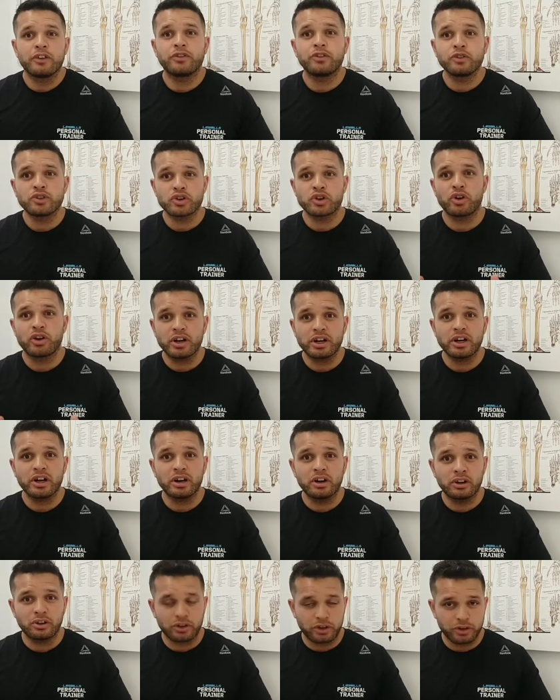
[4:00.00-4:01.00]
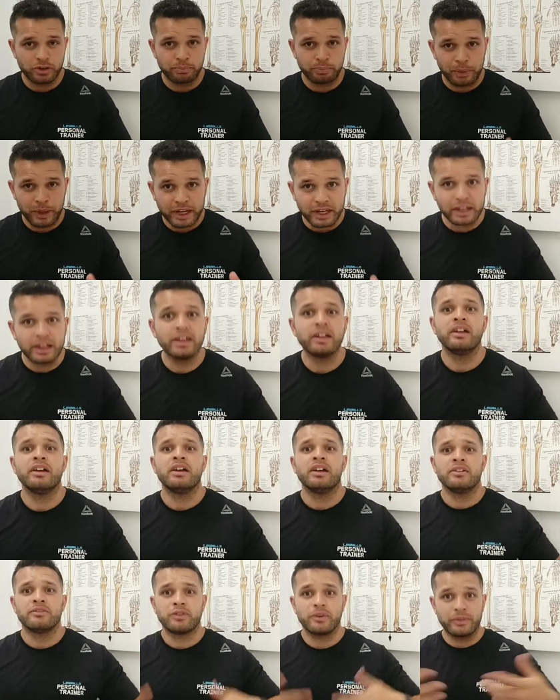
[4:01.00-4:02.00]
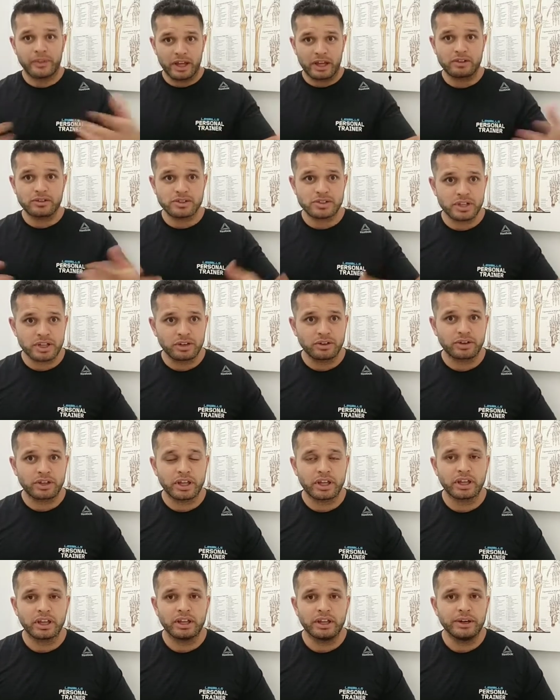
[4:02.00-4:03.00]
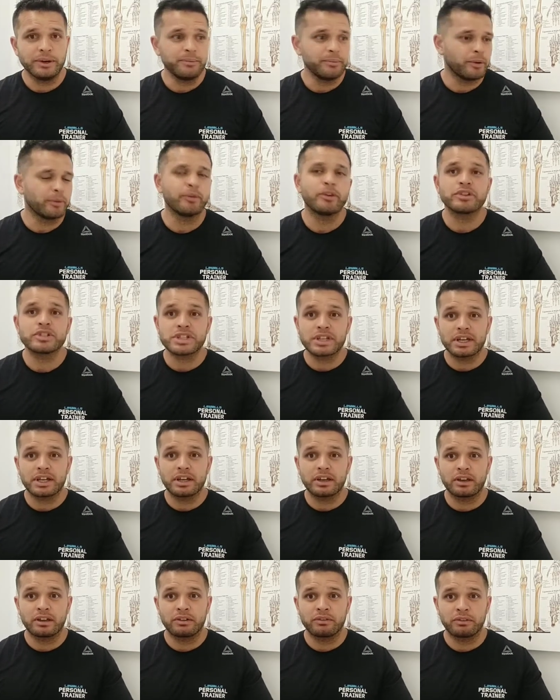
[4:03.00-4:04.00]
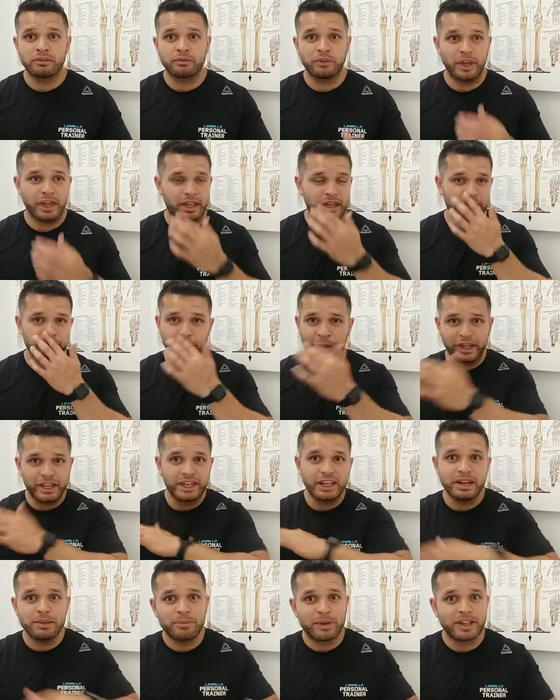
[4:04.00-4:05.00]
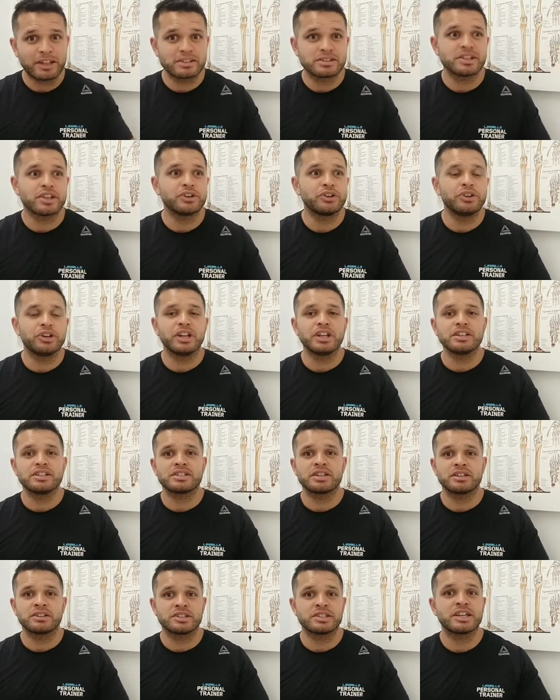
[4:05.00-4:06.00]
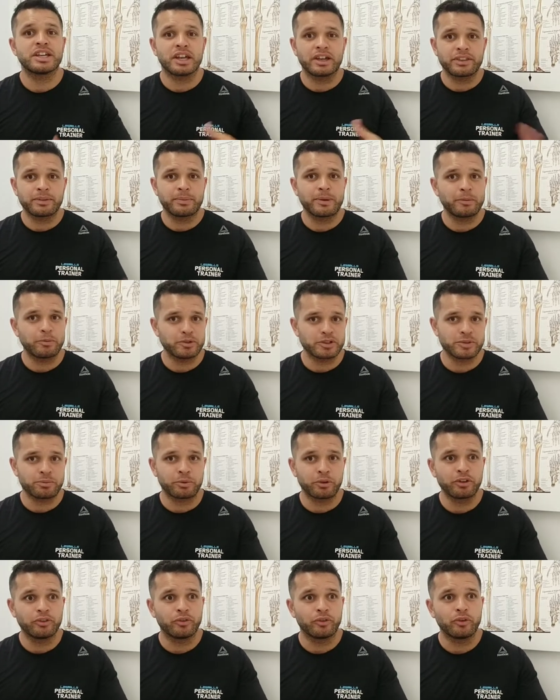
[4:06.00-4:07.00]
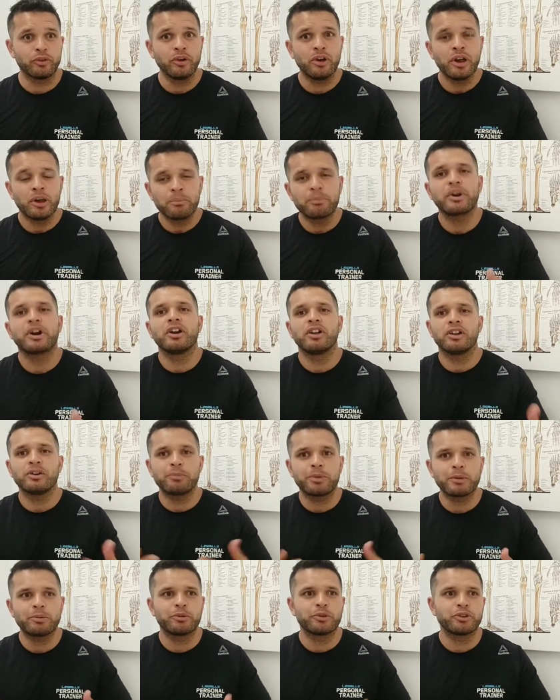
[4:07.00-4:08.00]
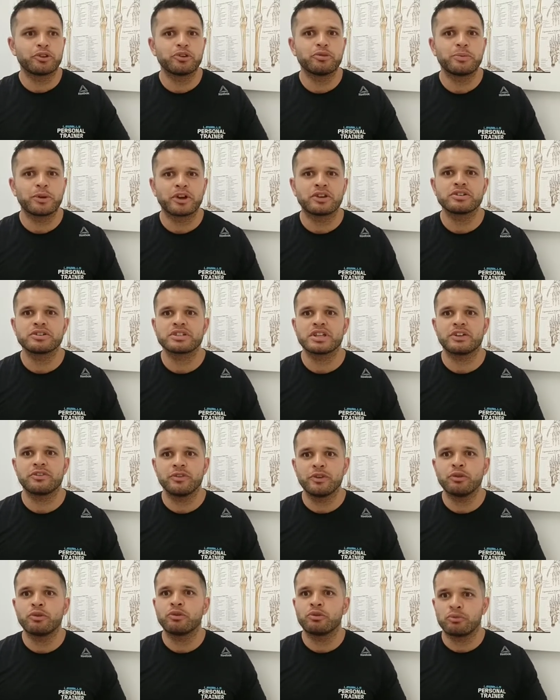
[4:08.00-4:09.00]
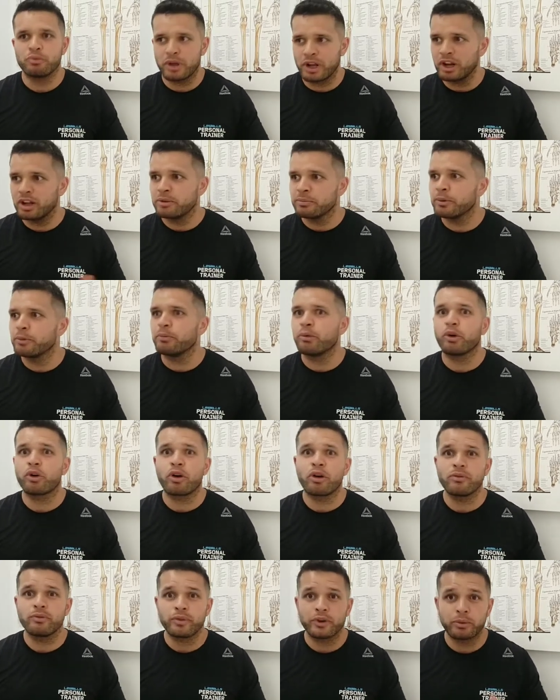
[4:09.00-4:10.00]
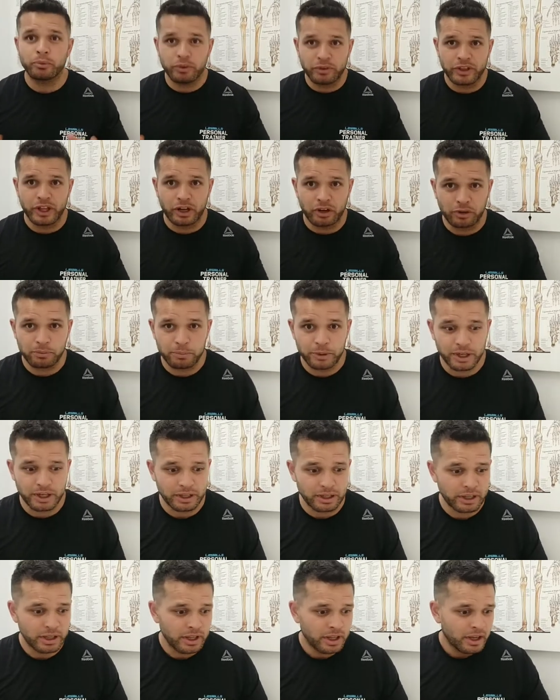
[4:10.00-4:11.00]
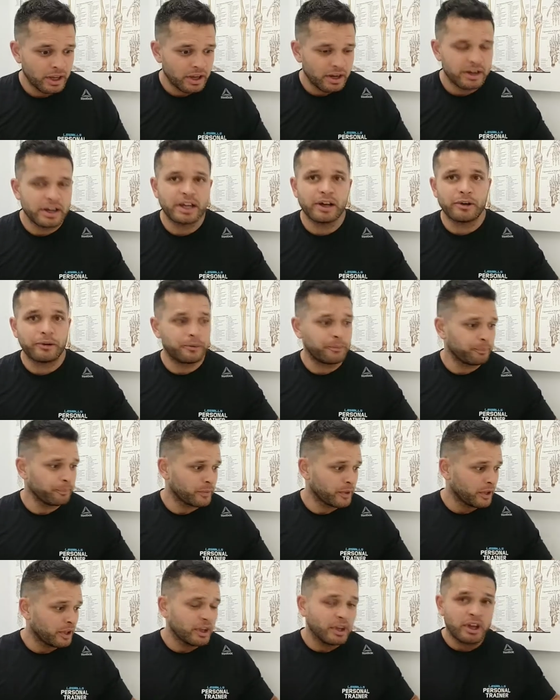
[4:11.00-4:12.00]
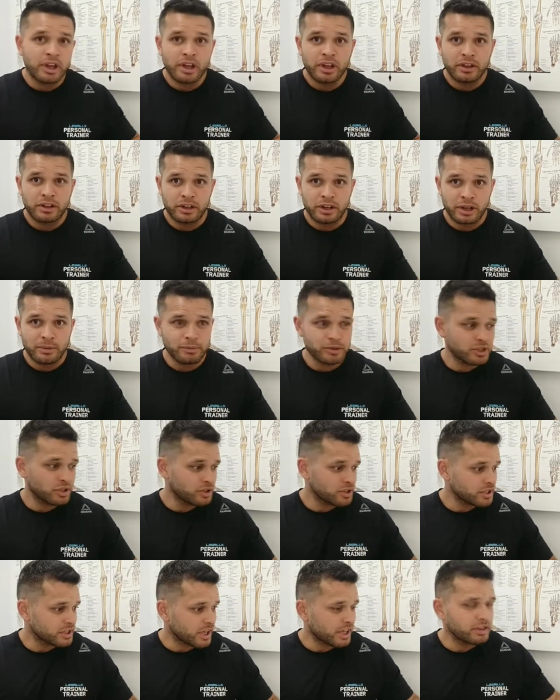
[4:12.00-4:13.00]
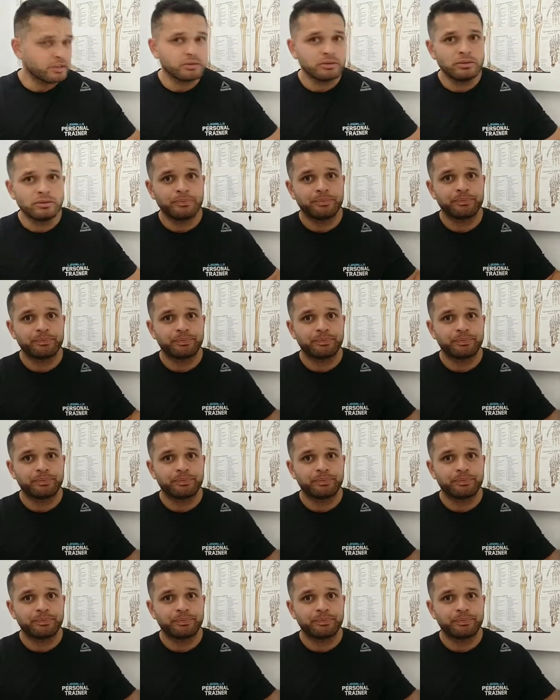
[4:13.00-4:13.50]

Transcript: if you're trying to look better from the outside looking in, I'm not saying by any means that you need to seek other people's approval, but a lot of people do because they feel a little bit more confident when they look better. Now, Numbers on a scale,